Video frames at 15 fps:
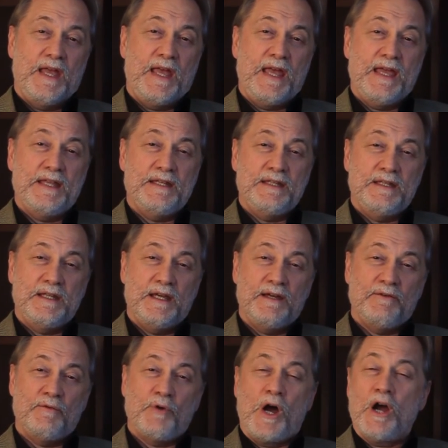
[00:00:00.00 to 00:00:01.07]
and uh,
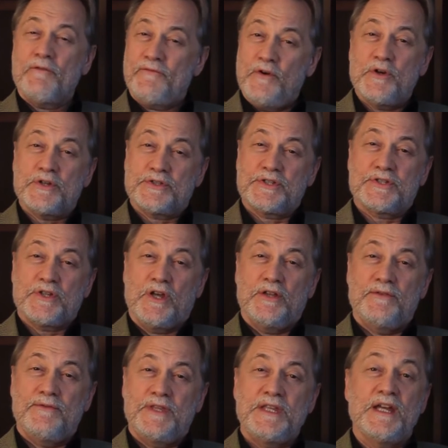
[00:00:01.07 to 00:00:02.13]
our focus is
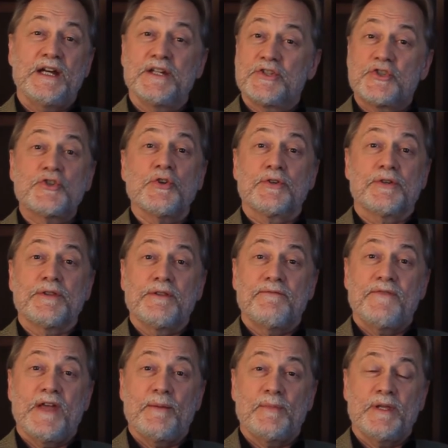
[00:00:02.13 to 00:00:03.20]
on the youngest children in the
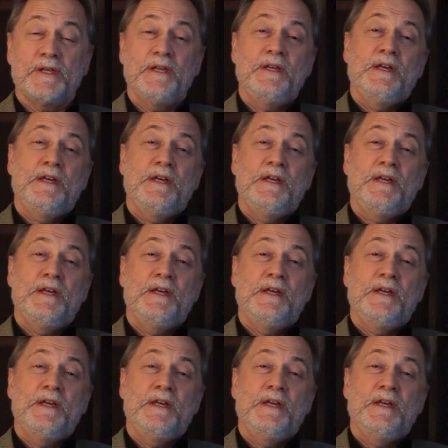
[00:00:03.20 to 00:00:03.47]
family